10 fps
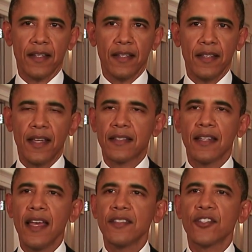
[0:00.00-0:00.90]
yet
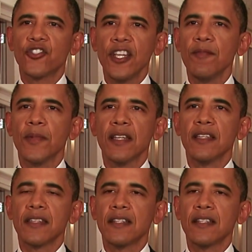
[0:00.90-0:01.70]
today's achievement is a